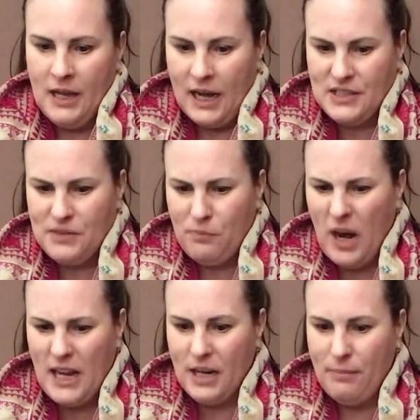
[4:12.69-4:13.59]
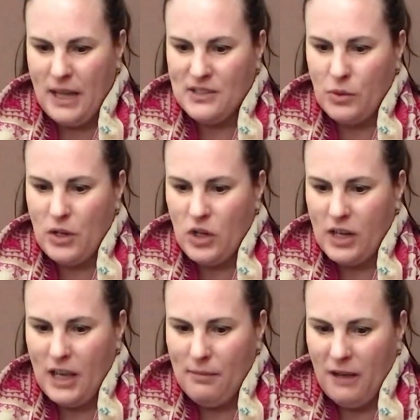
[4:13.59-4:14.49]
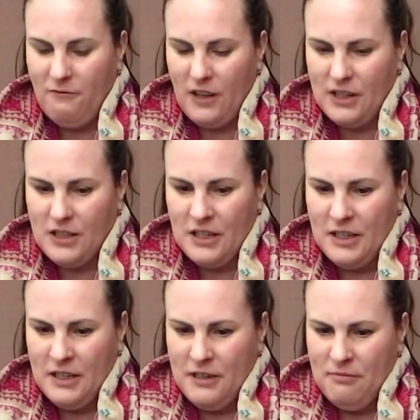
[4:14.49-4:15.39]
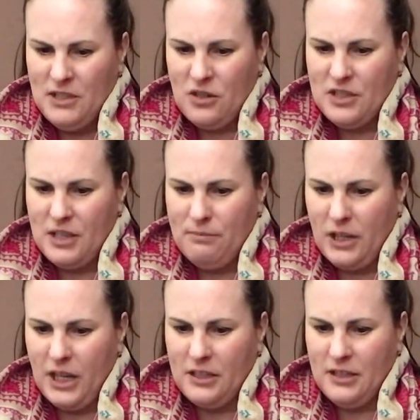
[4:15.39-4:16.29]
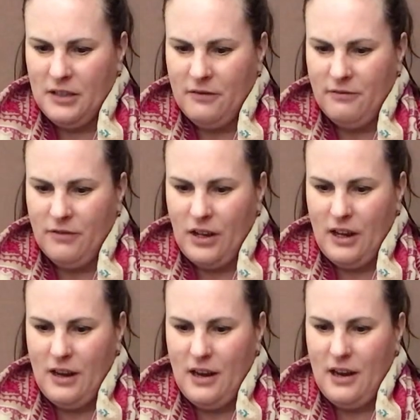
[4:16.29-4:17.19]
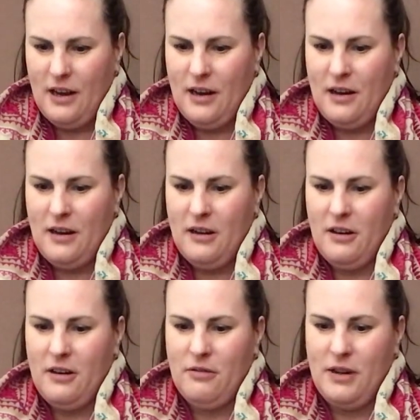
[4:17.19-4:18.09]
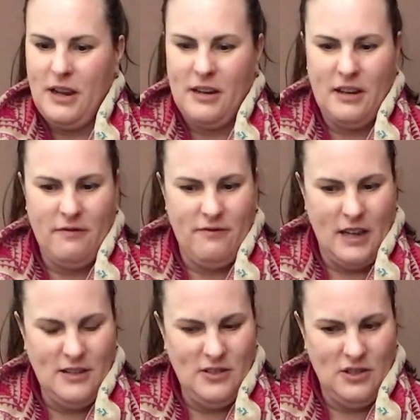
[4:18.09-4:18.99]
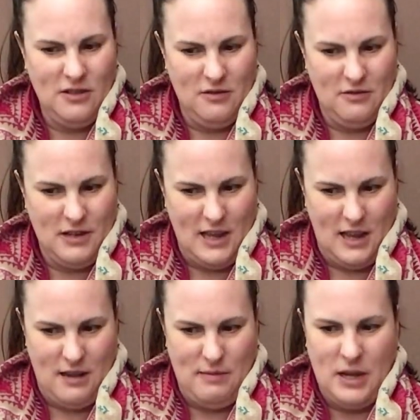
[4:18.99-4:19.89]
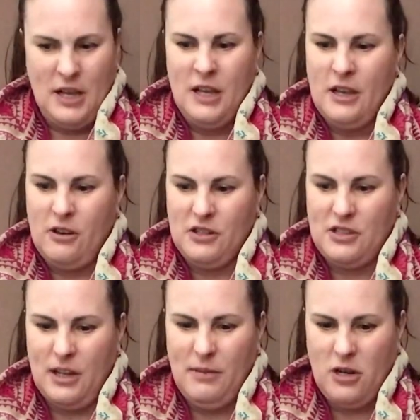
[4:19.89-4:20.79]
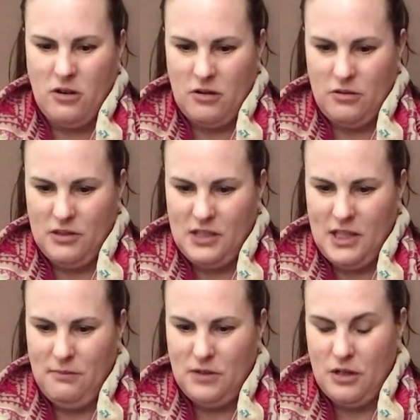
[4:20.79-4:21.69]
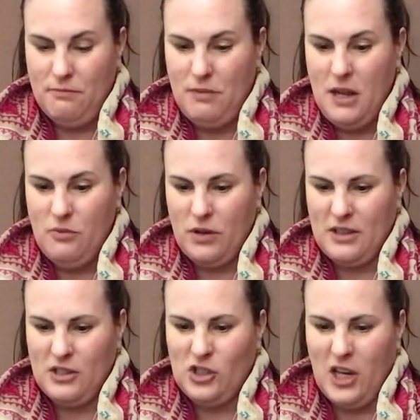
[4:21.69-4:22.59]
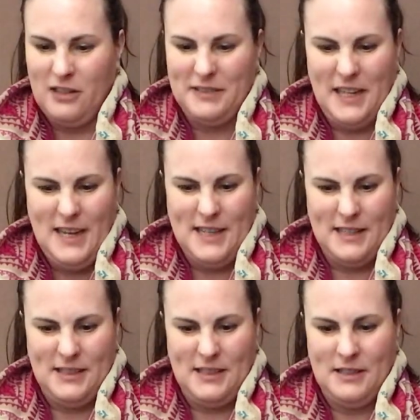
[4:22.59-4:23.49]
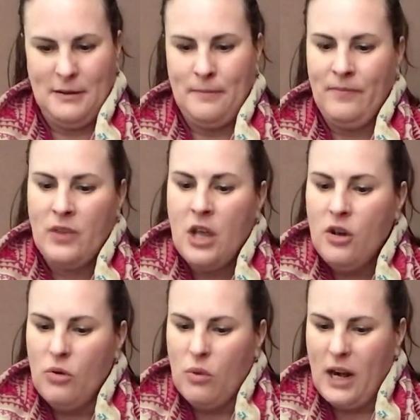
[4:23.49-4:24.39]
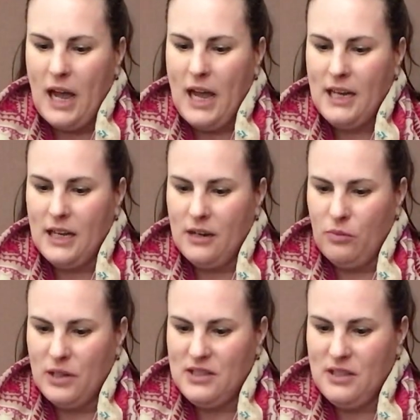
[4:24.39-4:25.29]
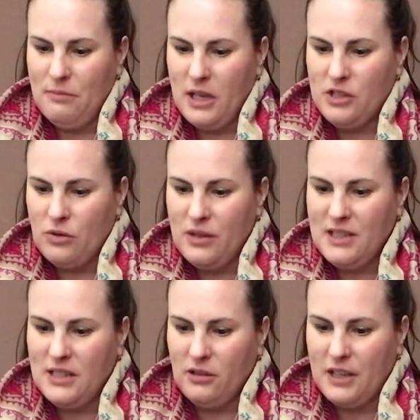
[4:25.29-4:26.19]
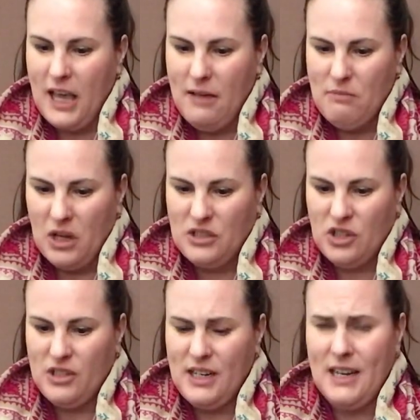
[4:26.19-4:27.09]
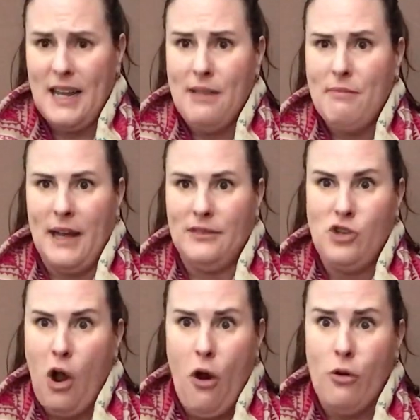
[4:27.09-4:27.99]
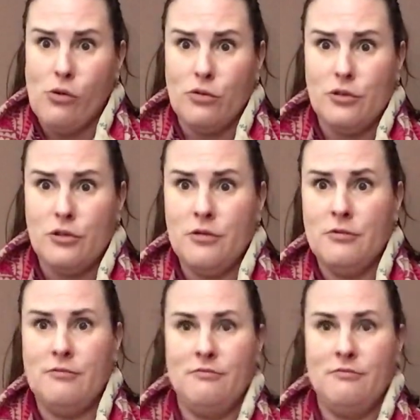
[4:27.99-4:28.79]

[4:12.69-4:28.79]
I sprang into bed so he couldn't get my feet. Mr. Z blinked. Very very unconventional, Gabe. Your stomach gurgles seem to be what this child needs. What I needed was to make sure this little Gabe monster didn't eat my toes.